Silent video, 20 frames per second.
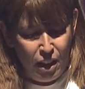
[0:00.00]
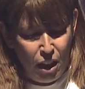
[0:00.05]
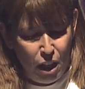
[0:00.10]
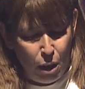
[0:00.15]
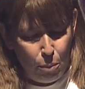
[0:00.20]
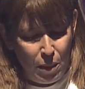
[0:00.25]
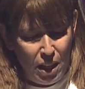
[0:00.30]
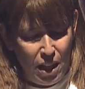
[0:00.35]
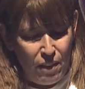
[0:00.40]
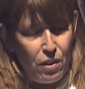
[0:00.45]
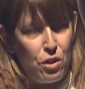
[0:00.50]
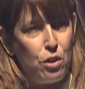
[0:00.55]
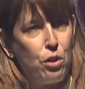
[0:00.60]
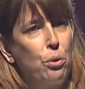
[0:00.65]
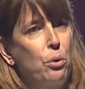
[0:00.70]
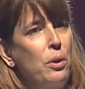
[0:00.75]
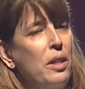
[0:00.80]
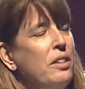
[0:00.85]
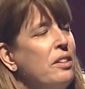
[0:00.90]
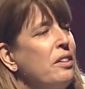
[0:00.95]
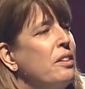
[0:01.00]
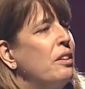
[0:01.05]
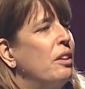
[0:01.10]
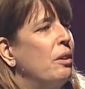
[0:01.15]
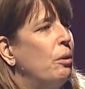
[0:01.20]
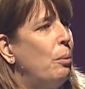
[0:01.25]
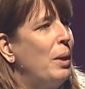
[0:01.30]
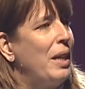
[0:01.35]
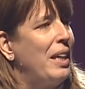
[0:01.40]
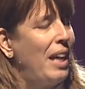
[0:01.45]
And we have a choice,
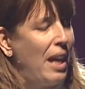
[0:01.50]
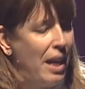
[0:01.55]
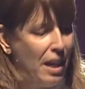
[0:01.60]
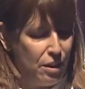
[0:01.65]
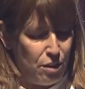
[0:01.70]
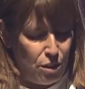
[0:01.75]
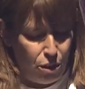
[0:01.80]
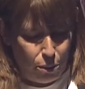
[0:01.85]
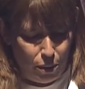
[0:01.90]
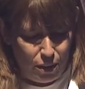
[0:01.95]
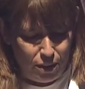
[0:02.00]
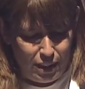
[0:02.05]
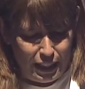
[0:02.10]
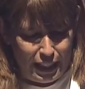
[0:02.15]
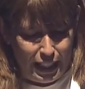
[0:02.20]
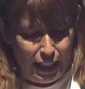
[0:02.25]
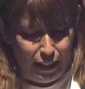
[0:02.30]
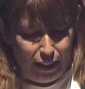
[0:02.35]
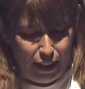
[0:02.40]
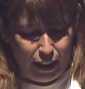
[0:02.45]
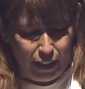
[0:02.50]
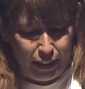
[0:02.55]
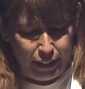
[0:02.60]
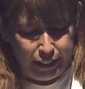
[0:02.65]
we can do it together.